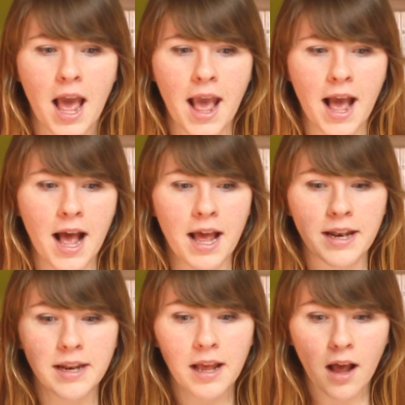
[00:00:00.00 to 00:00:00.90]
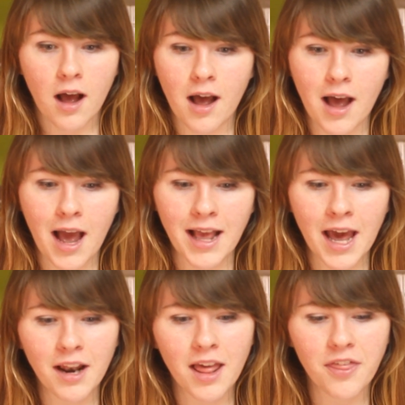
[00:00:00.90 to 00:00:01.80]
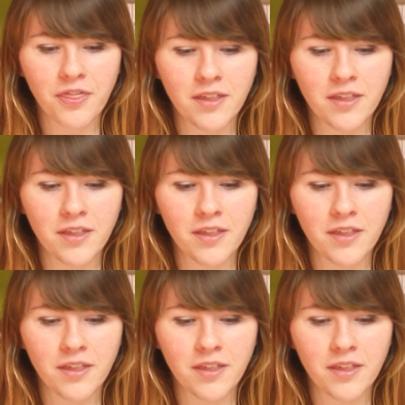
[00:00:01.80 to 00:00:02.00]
and I kind of like,